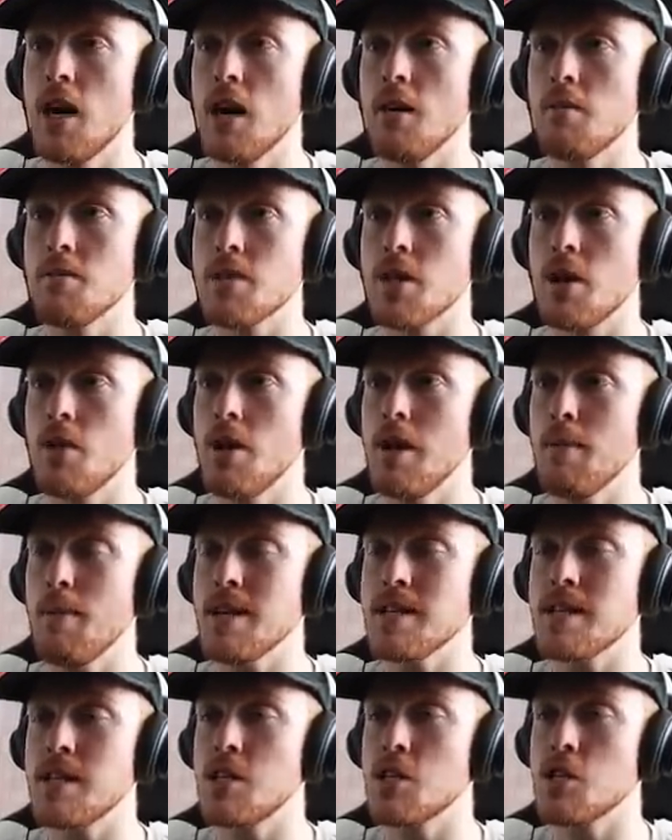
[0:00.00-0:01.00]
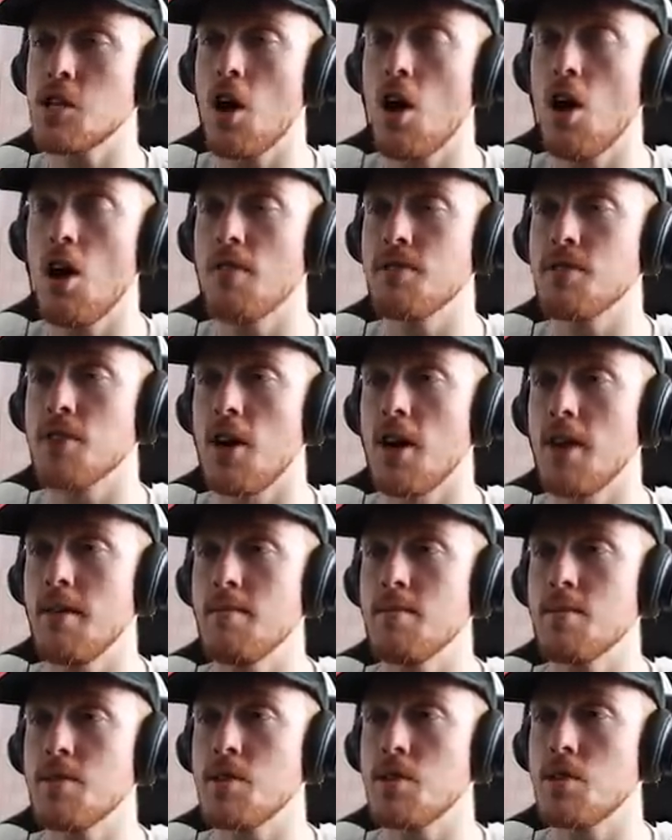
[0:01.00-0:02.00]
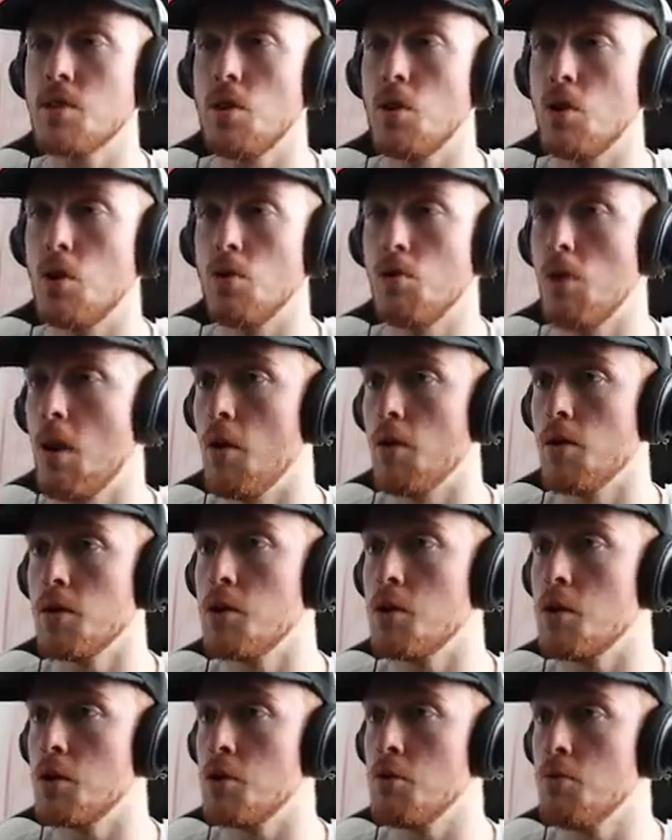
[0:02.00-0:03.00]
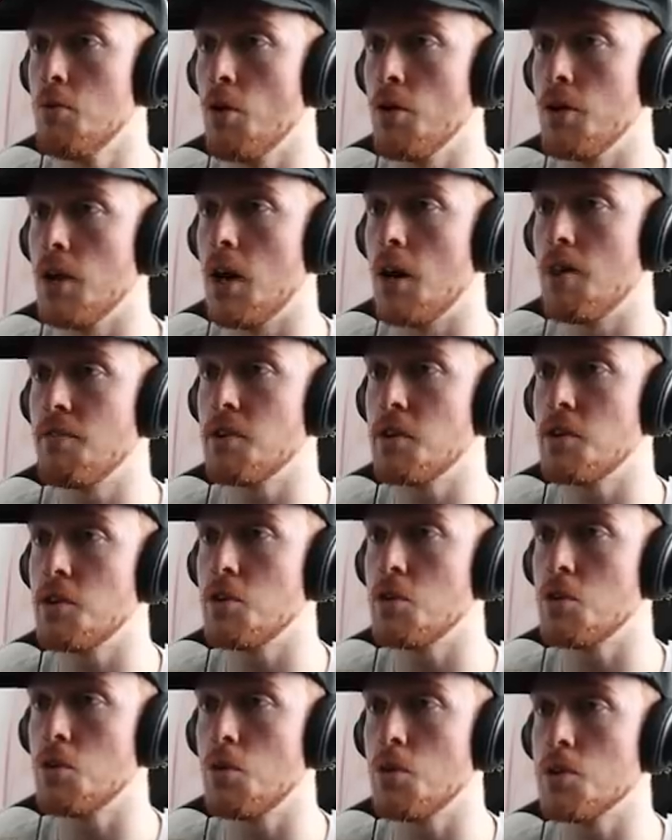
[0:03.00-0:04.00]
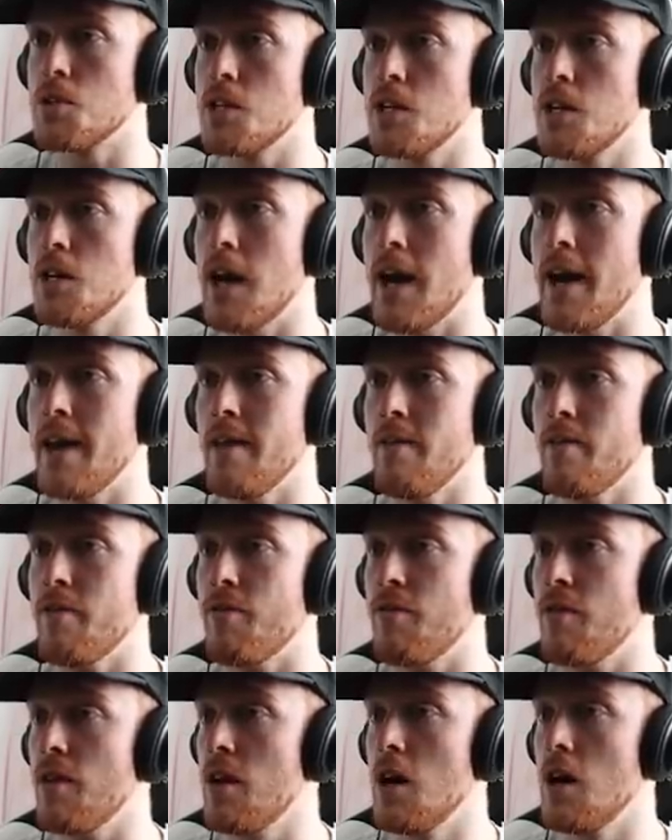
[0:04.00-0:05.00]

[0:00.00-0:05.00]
Um, so it basically just half times, or well, you can do more than half. You can do quarter, eighth,